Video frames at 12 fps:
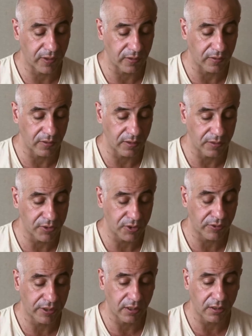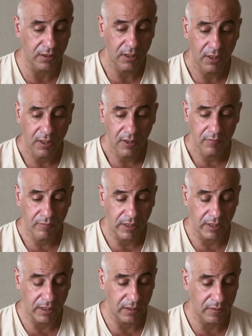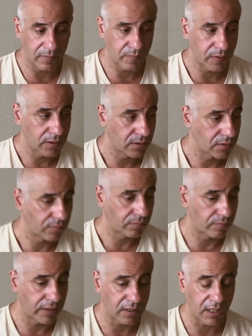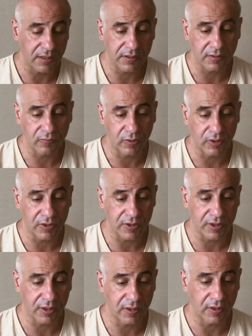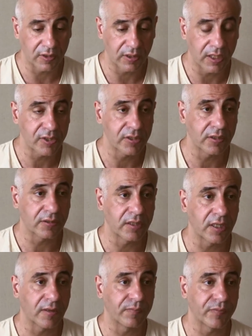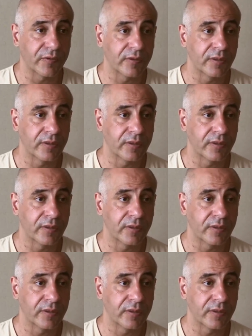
in Syria, my cousin was a national team